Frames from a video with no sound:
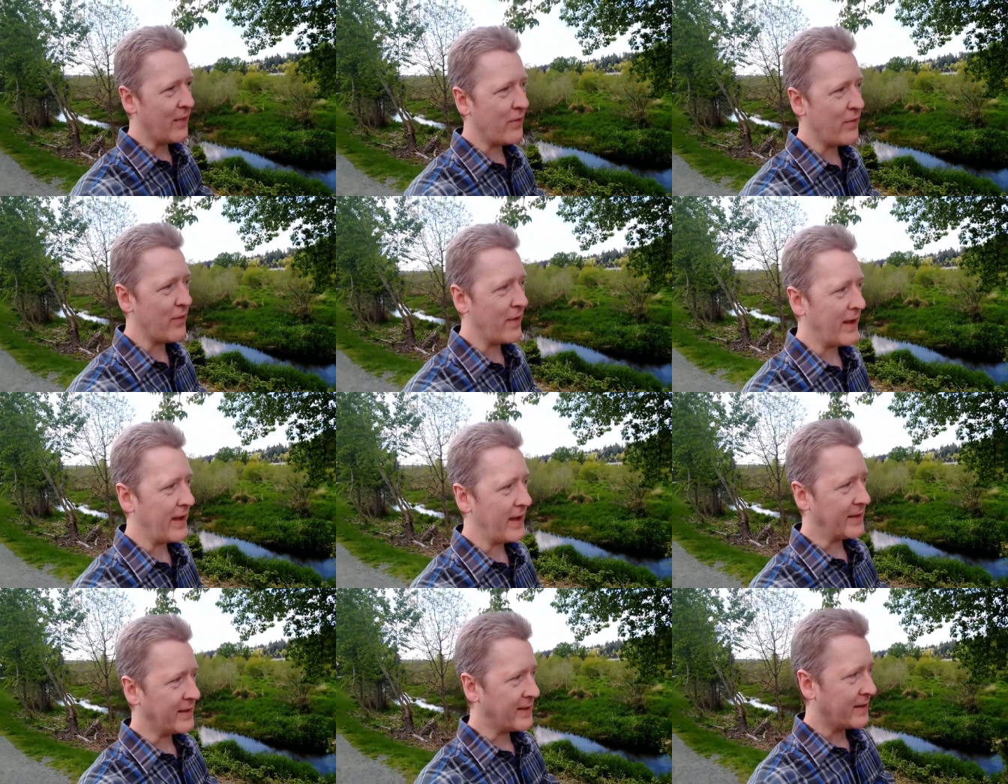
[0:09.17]

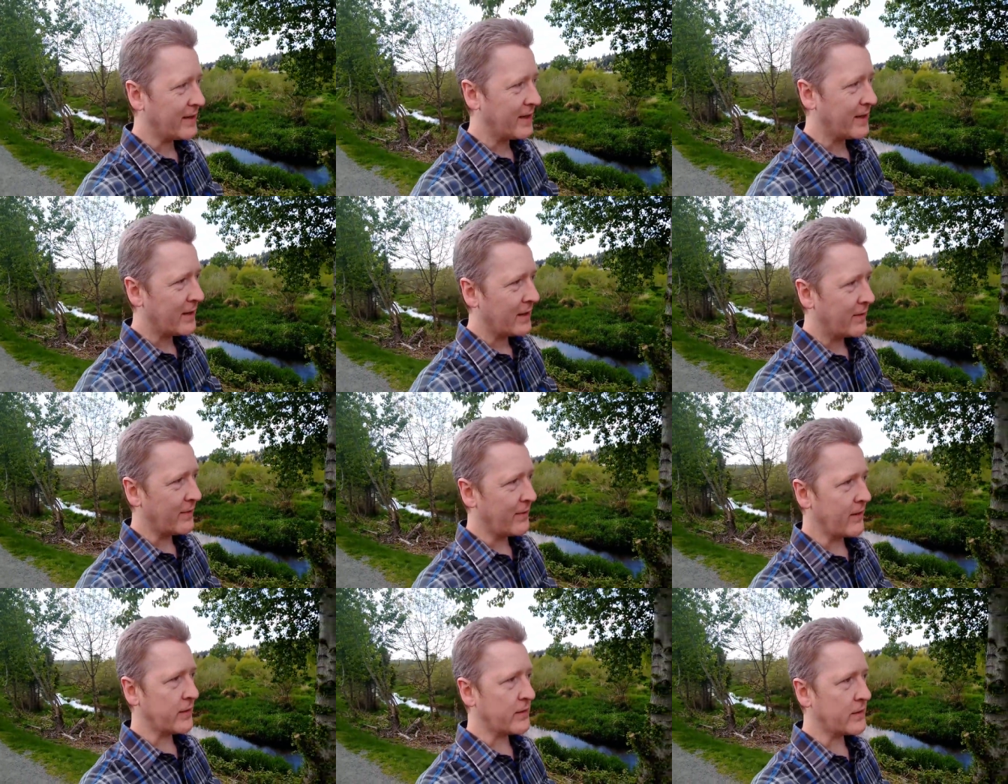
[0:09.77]
that
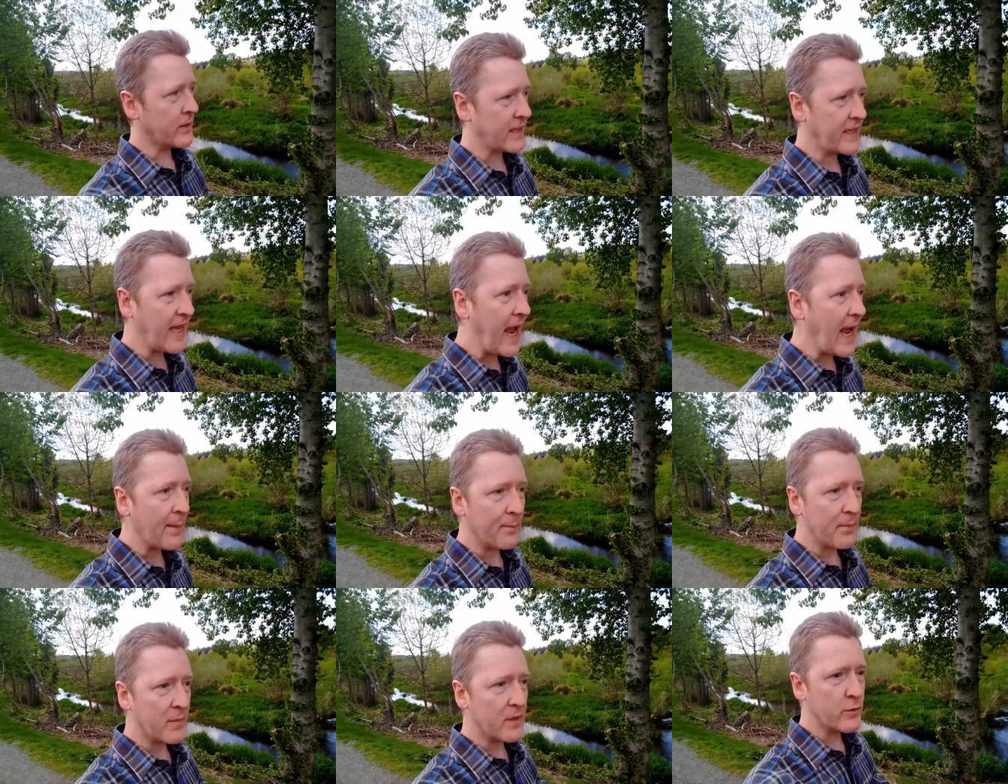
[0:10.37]
there's a
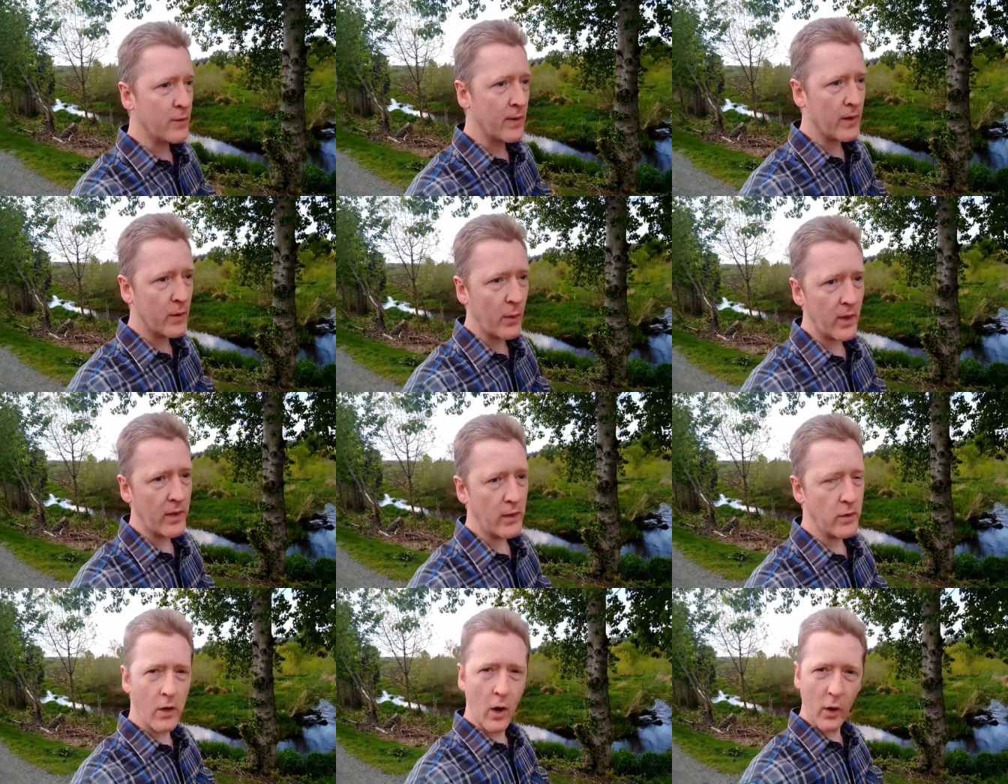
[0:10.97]
gap between
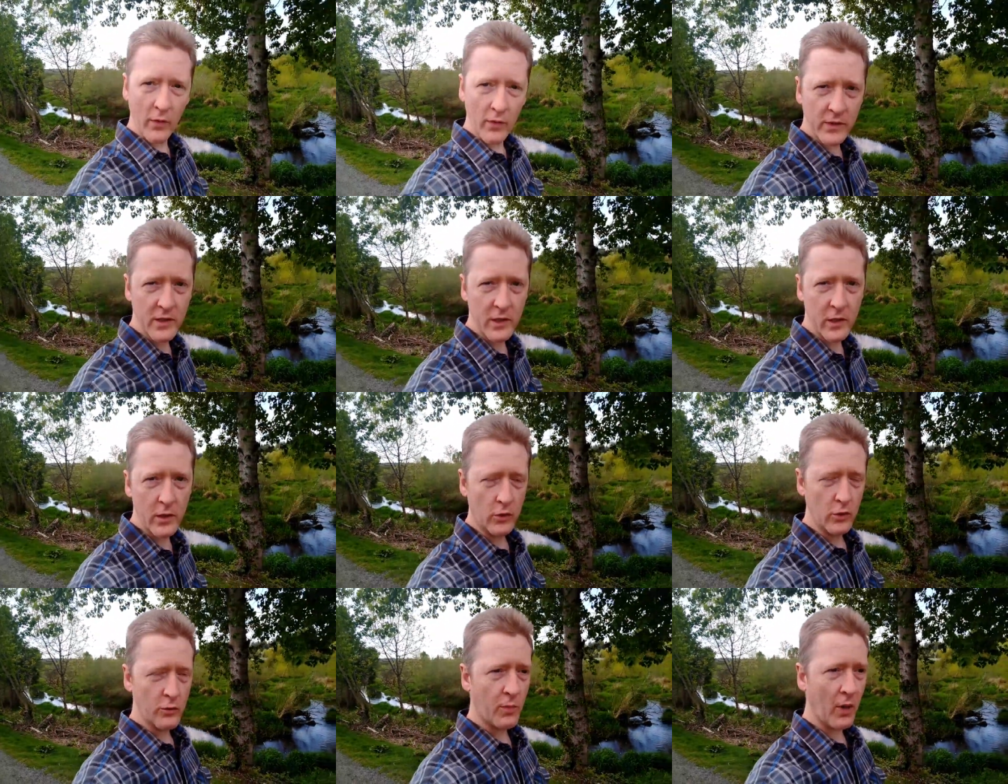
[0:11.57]
when you know there's a
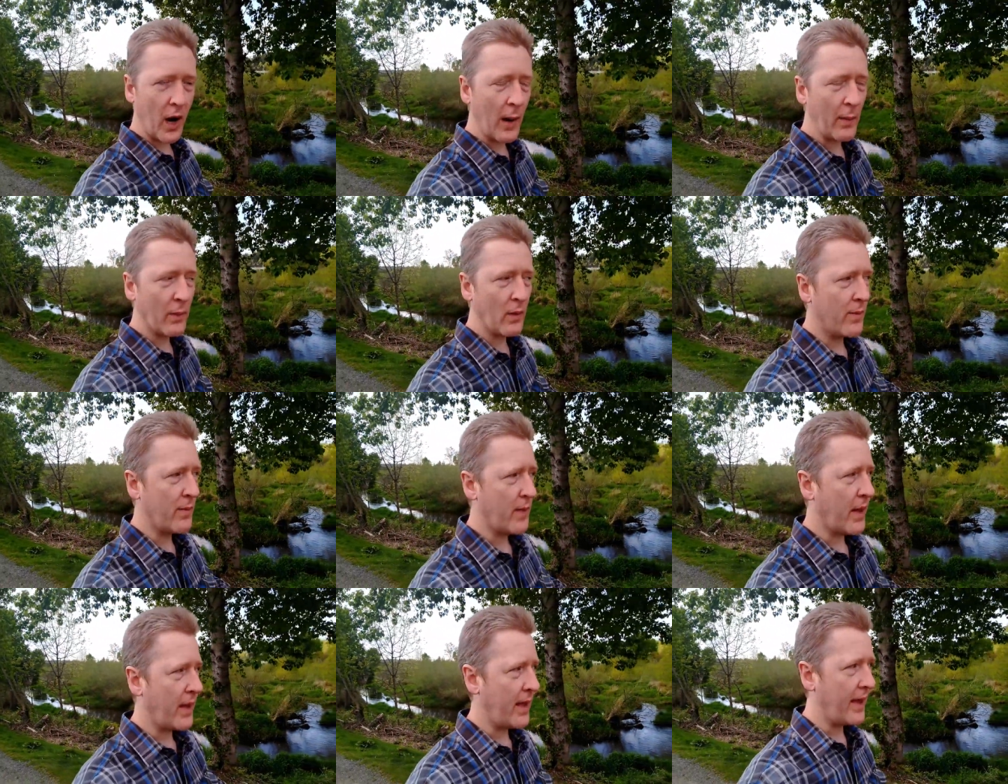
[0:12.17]
huge
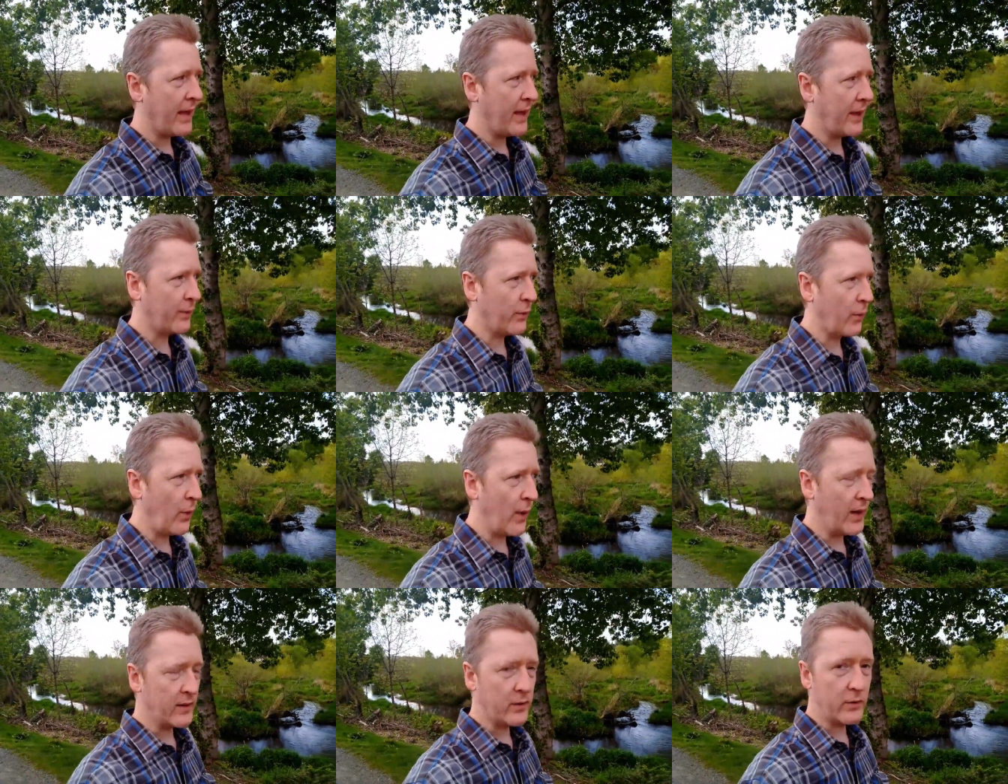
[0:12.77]
problem and
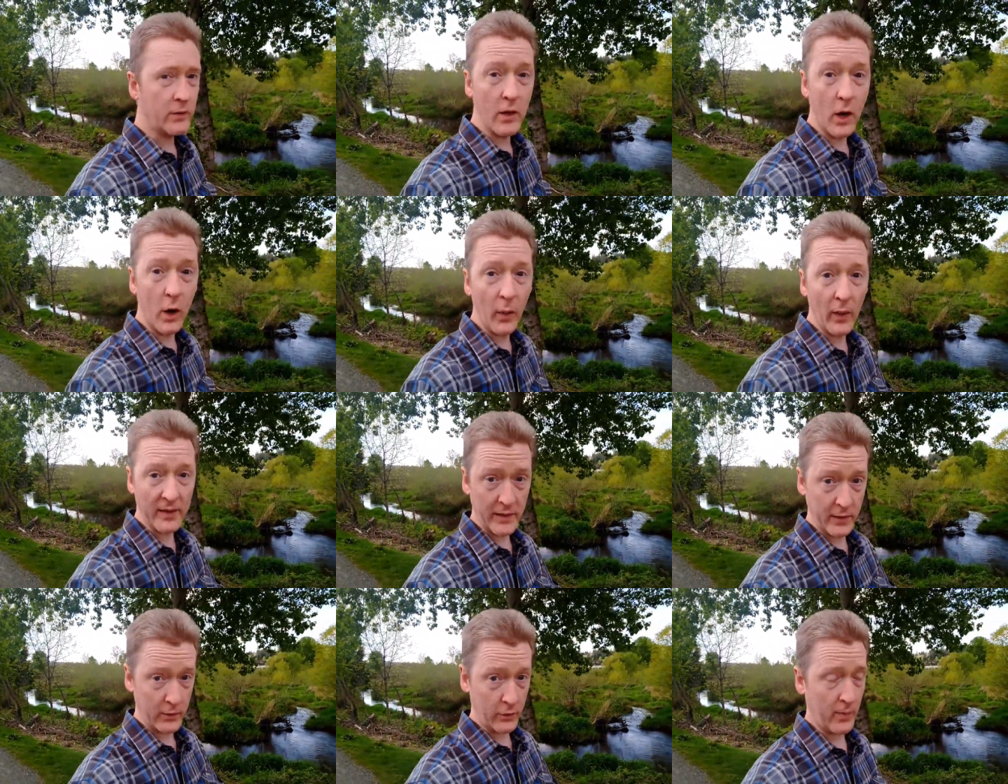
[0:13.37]
when you know
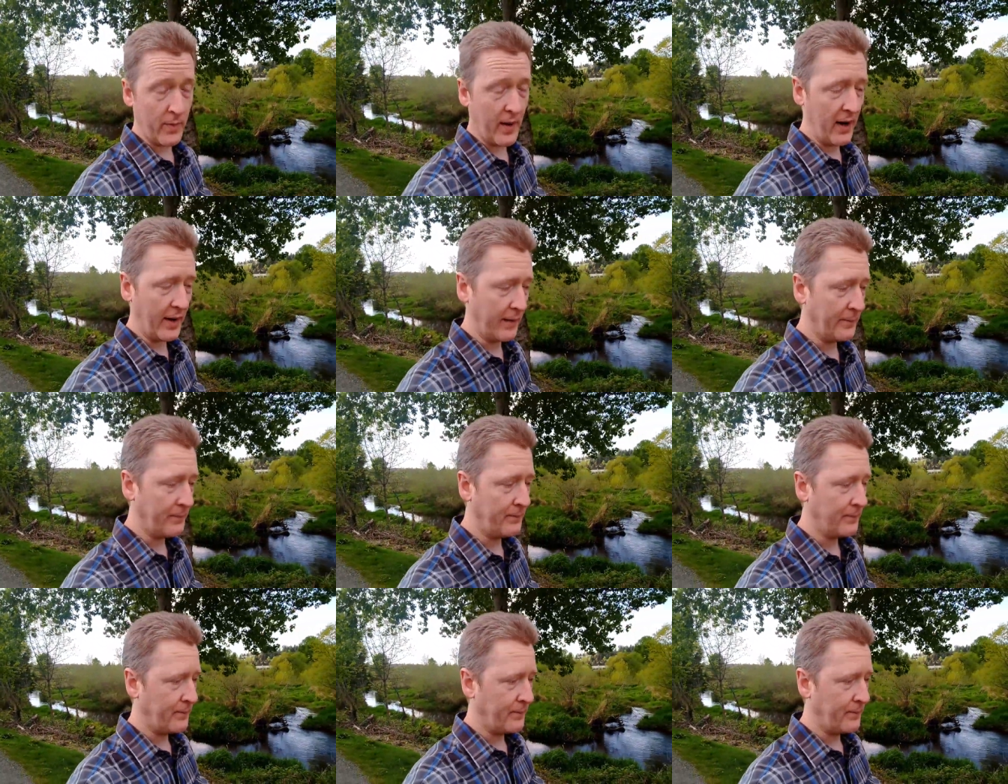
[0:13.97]
what to do about it.